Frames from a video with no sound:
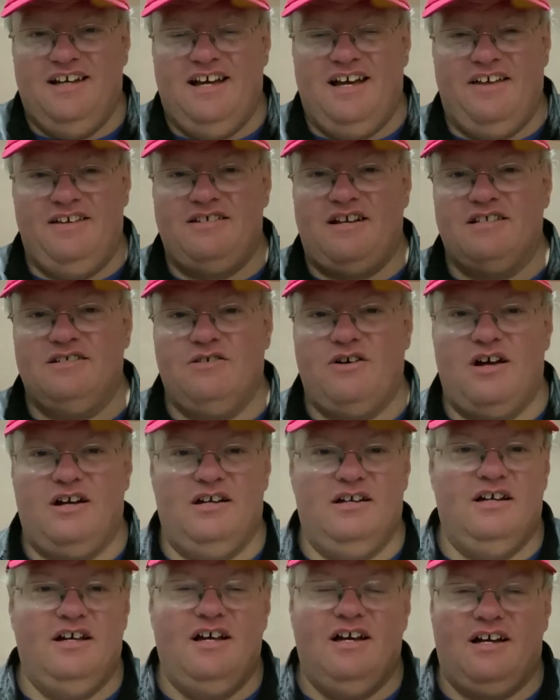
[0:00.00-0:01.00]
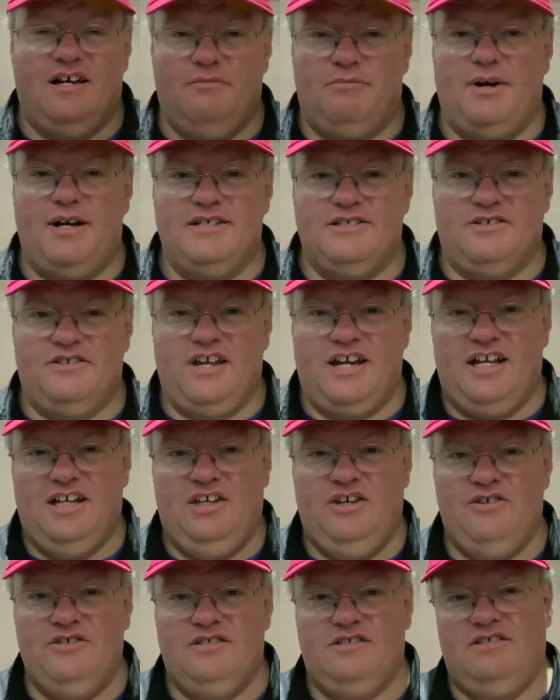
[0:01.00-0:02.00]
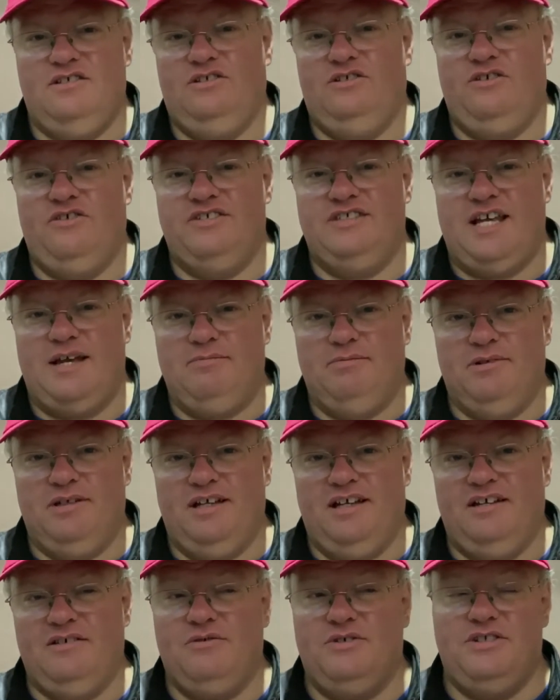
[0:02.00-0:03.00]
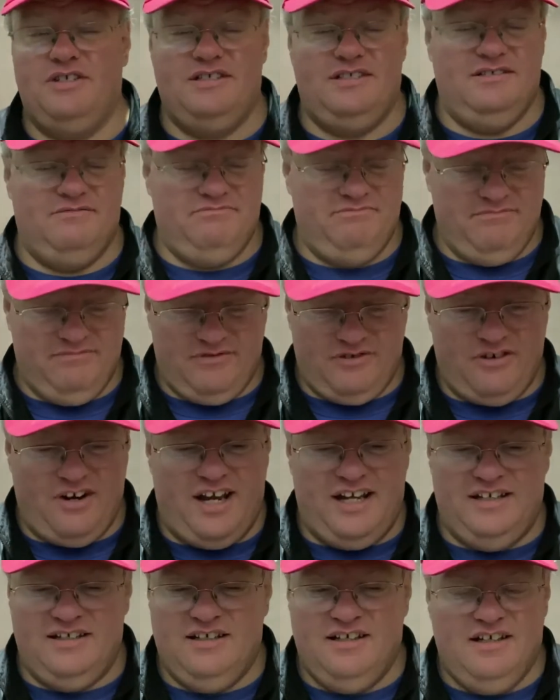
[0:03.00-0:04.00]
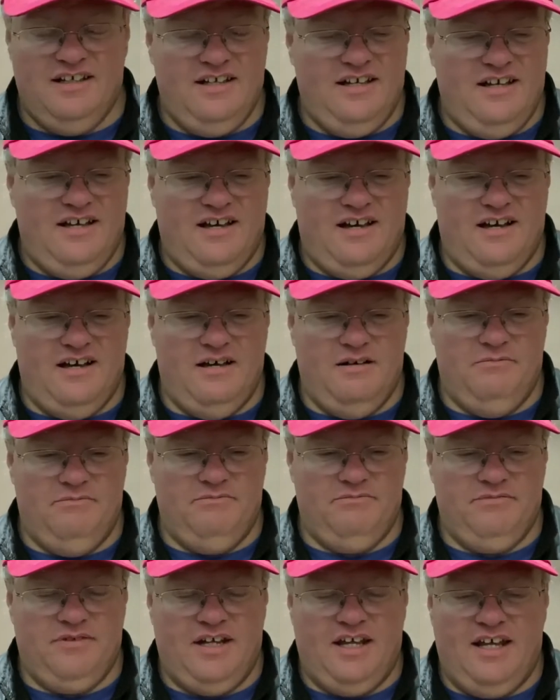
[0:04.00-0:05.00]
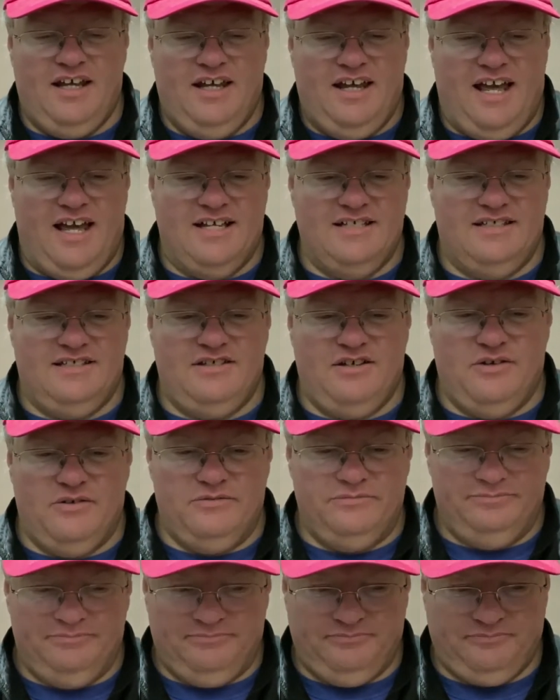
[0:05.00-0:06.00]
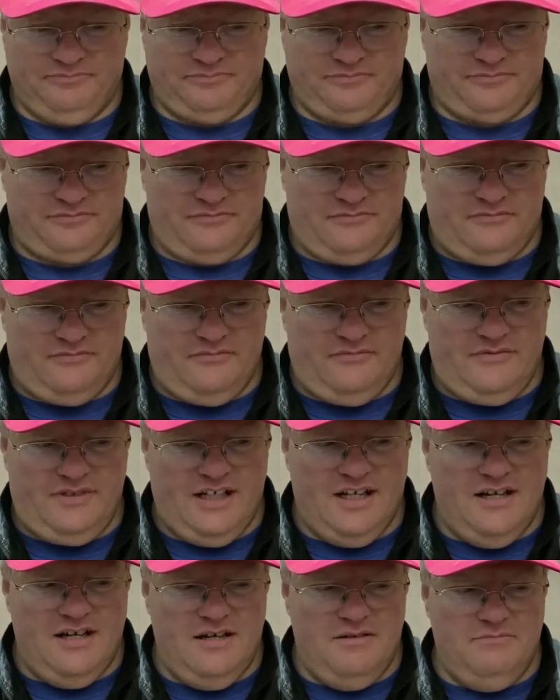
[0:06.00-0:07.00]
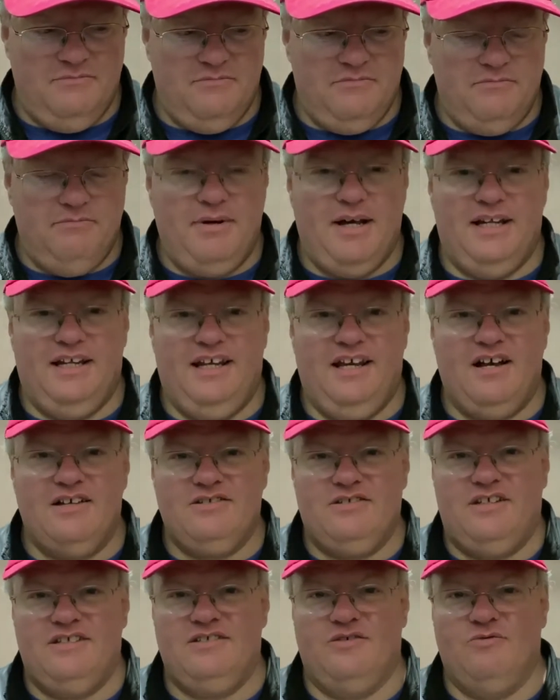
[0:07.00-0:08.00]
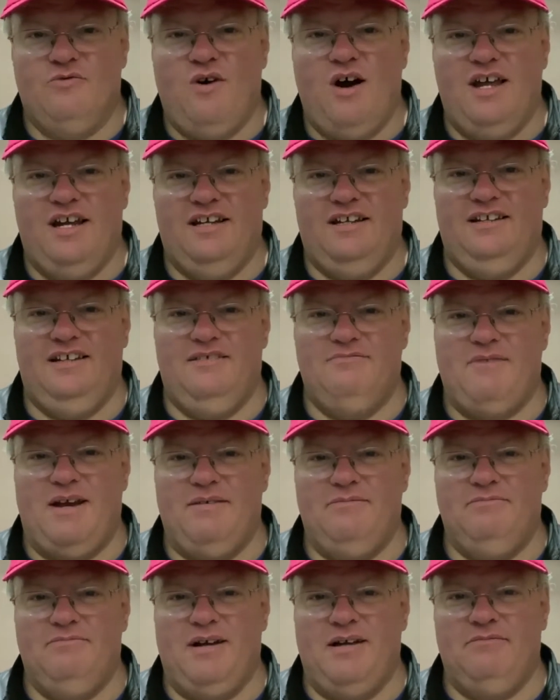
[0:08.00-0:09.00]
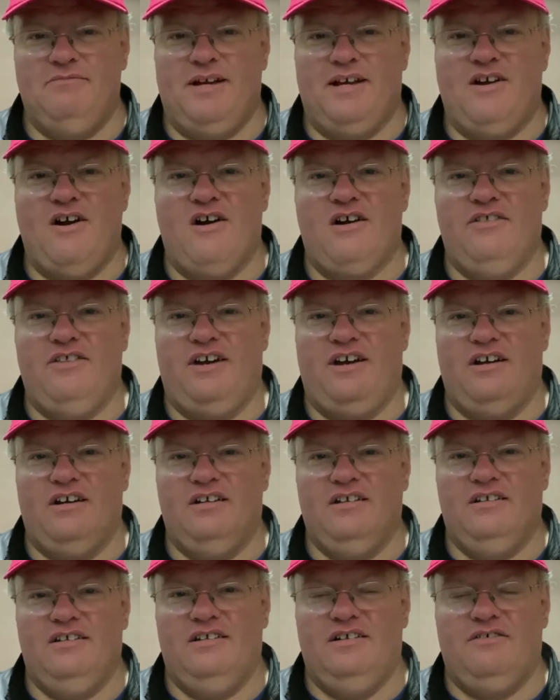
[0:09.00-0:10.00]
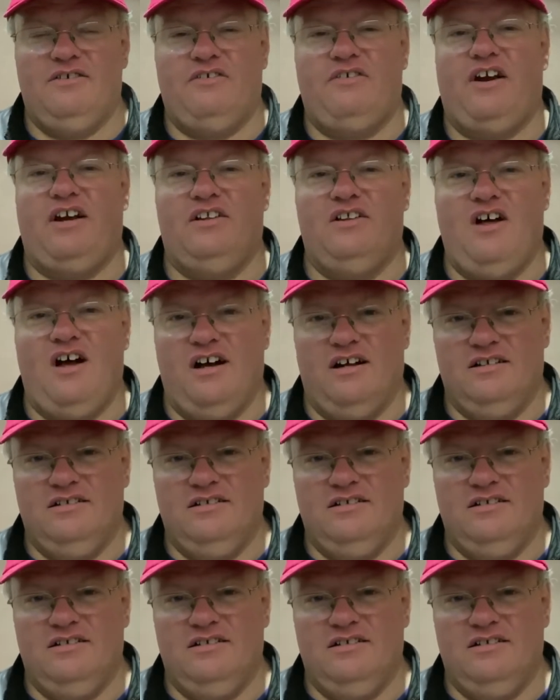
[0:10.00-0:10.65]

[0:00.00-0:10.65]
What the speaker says: He's also got a compressor that I can use to do the stapling, which is great. And so, but he also doesn't want my car there for very long.